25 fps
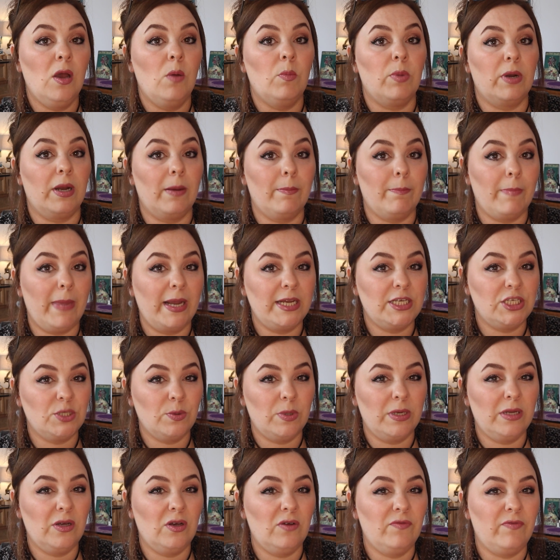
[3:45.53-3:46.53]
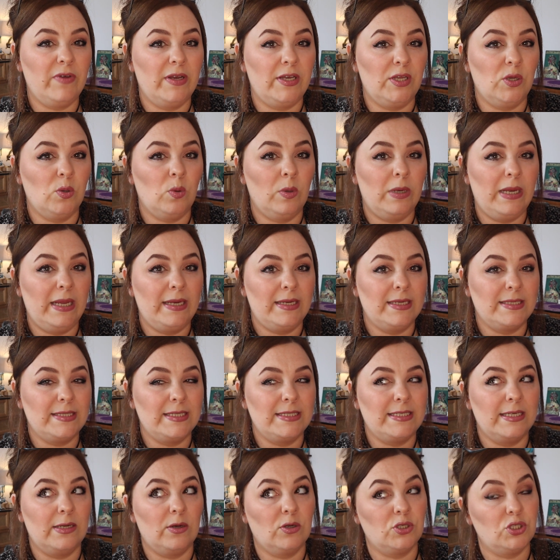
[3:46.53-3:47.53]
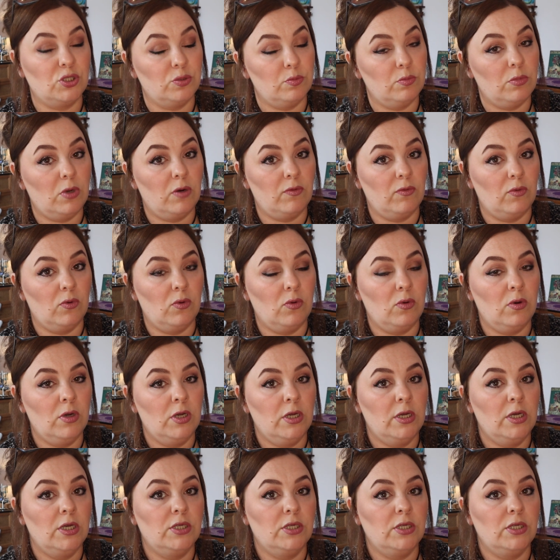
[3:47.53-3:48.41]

But I might do a little video later today or tomorrow